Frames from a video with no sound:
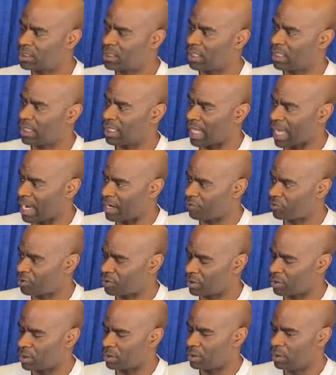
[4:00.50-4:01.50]
to
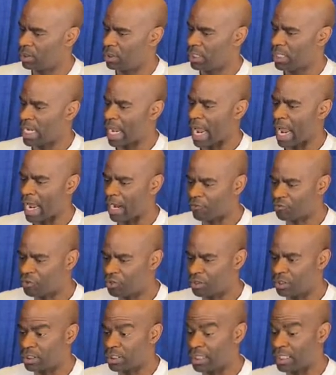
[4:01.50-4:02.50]
laughter, after
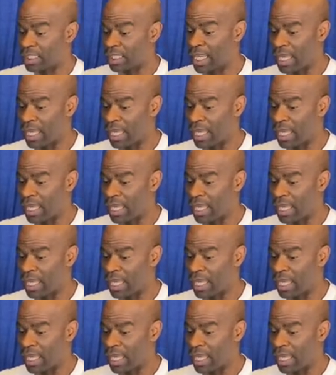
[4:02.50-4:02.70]
you're done